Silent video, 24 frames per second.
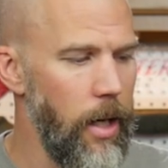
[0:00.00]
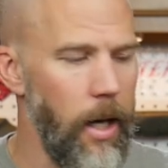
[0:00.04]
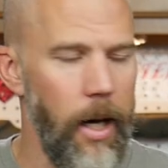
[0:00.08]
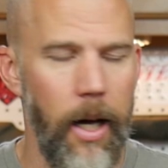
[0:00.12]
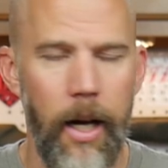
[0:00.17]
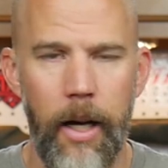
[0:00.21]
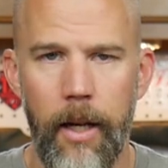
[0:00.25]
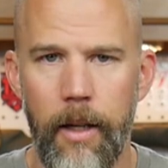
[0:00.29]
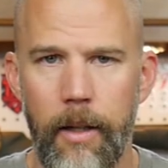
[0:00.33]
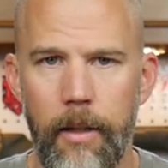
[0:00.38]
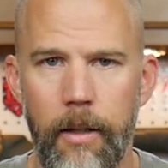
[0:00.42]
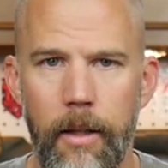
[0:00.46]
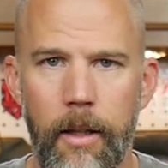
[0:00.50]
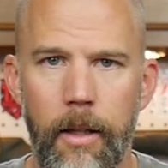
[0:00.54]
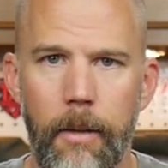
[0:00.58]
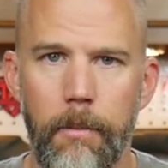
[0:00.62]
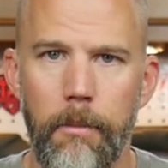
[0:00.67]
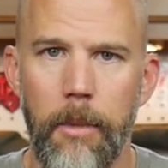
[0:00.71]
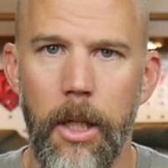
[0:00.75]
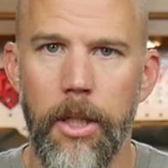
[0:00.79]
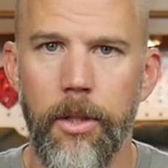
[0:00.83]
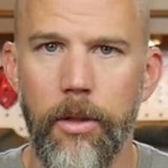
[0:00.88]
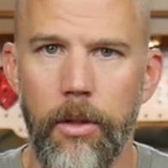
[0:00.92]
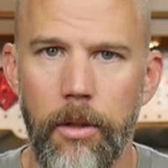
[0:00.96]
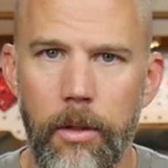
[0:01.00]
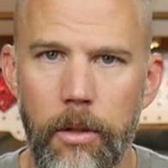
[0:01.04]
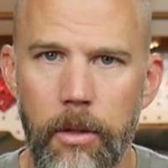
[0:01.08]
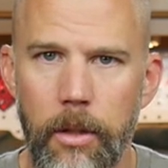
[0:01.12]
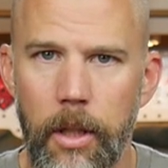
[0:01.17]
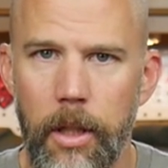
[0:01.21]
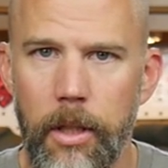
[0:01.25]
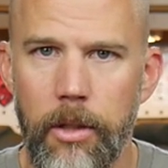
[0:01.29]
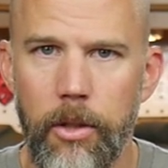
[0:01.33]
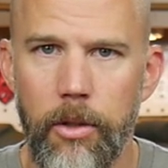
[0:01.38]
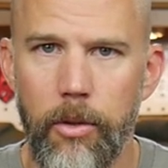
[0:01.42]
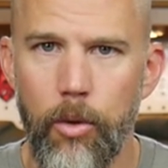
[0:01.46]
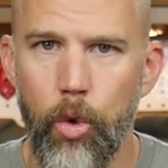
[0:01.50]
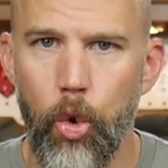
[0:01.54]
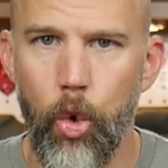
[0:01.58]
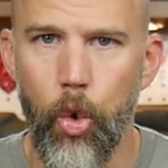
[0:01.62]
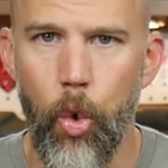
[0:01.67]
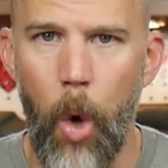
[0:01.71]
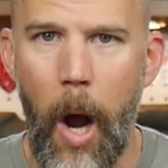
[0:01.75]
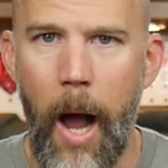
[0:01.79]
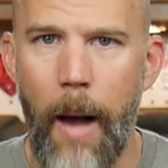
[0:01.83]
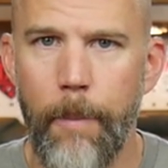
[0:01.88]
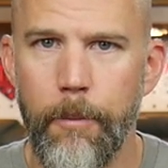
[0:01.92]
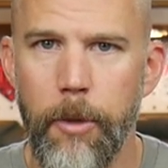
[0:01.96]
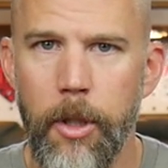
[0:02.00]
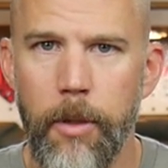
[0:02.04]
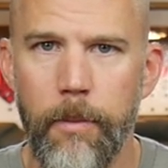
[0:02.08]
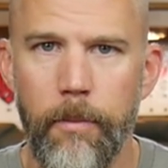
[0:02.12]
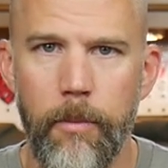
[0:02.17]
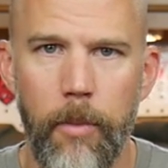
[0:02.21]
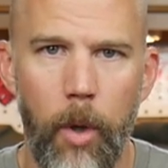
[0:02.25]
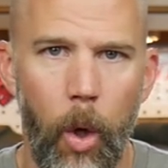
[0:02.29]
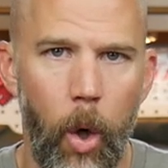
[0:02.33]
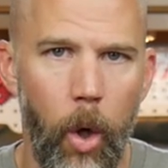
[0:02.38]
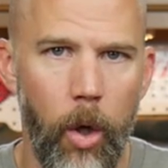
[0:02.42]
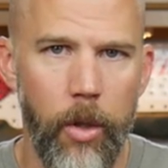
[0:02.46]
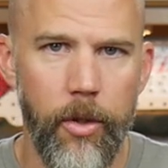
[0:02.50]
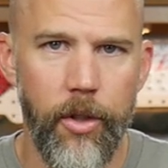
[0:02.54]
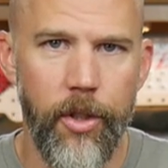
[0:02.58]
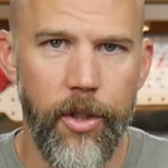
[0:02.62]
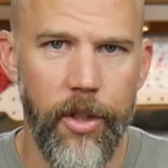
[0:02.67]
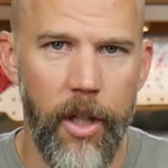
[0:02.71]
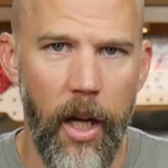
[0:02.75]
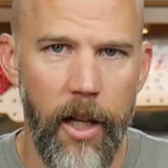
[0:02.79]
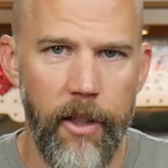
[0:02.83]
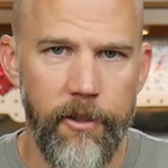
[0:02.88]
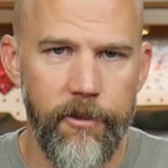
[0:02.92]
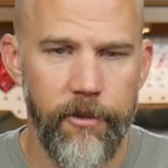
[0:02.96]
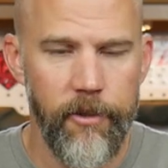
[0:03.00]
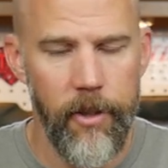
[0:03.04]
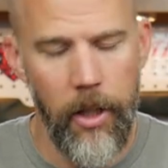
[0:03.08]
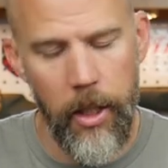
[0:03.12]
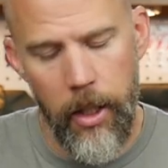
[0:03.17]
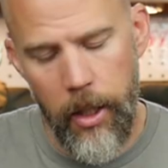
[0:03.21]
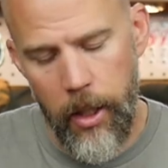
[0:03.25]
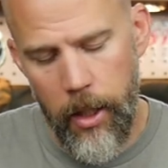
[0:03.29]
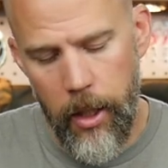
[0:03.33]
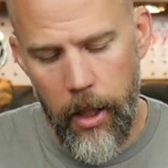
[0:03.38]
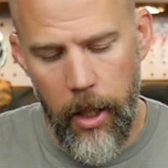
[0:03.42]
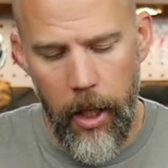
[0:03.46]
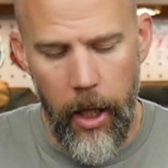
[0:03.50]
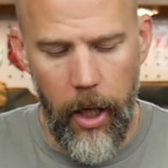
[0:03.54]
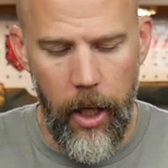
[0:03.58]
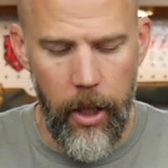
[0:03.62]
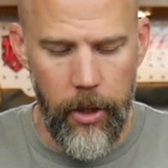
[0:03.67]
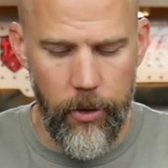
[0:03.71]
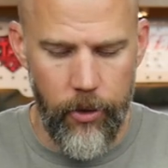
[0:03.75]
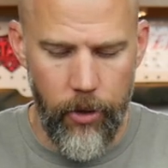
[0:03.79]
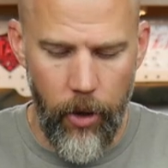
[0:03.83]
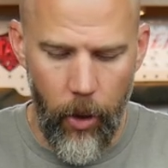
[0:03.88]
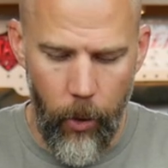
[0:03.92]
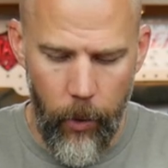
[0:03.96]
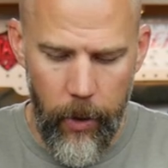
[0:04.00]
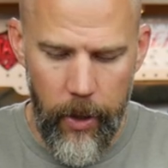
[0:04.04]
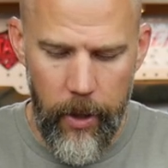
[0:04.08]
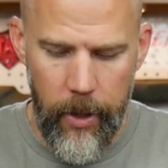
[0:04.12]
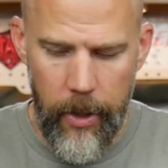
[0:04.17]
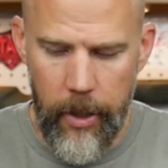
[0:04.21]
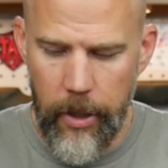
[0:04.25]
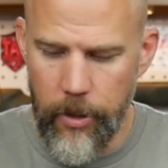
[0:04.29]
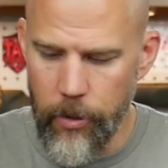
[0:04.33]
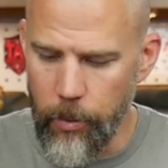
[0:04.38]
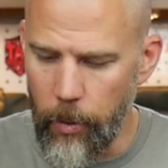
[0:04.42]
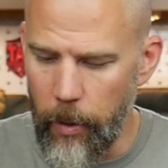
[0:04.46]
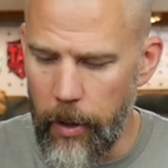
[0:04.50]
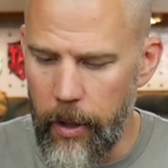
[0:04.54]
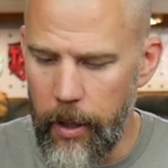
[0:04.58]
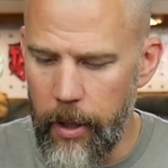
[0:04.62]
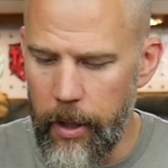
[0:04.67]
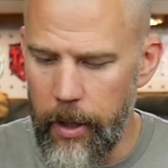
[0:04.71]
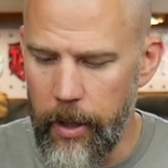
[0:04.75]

Uh, the muzzle gets dropped on stuff. Uh, so it is what it